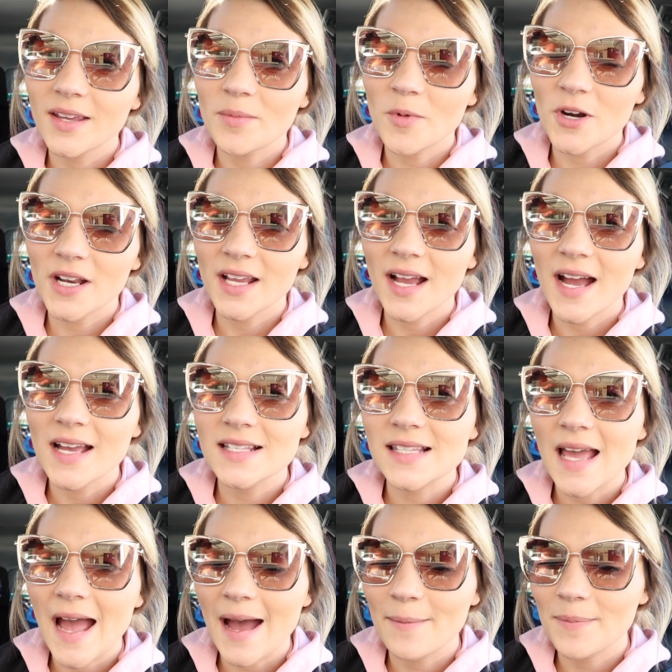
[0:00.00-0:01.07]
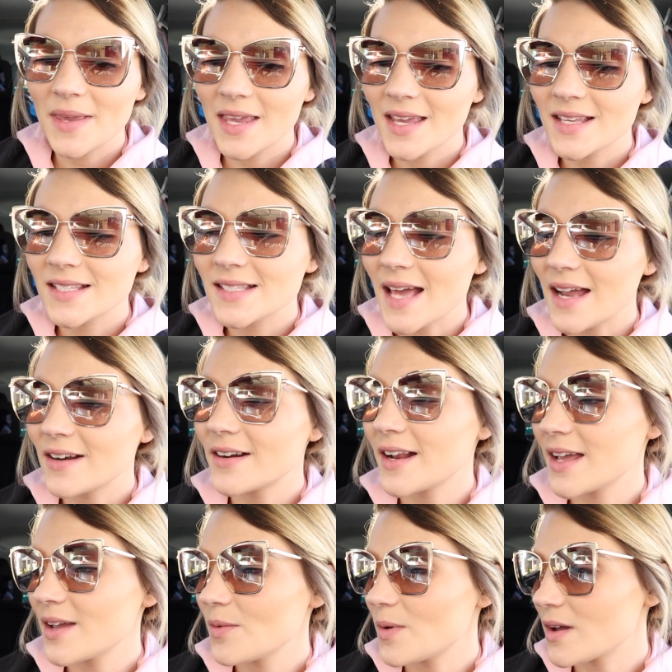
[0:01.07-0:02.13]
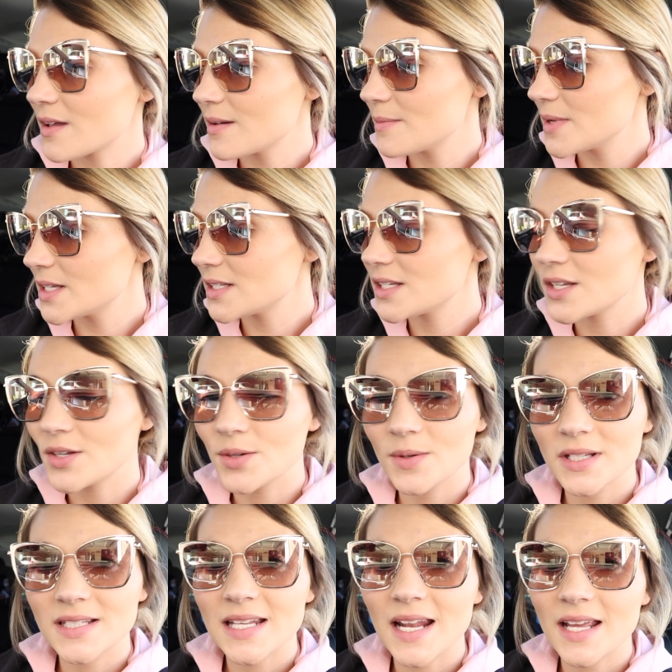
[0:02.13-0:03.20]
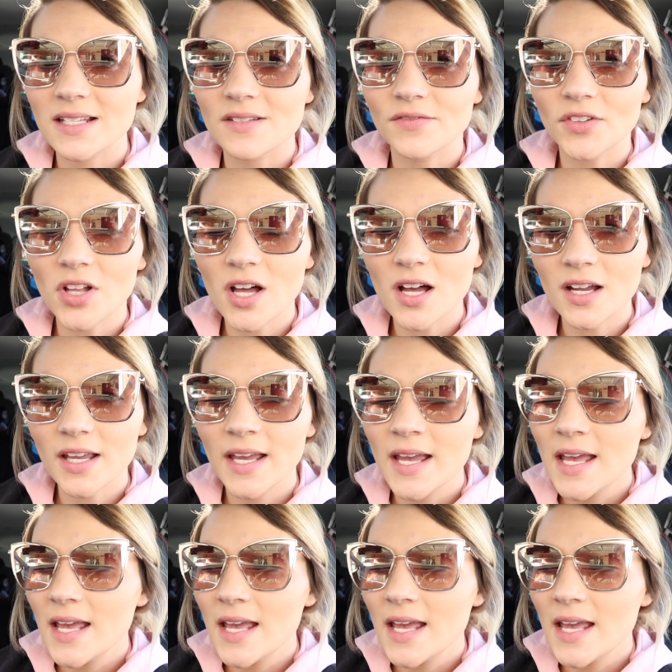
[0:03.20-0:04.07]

Good morning guys, happy Saturday. Welcome to today's vlog.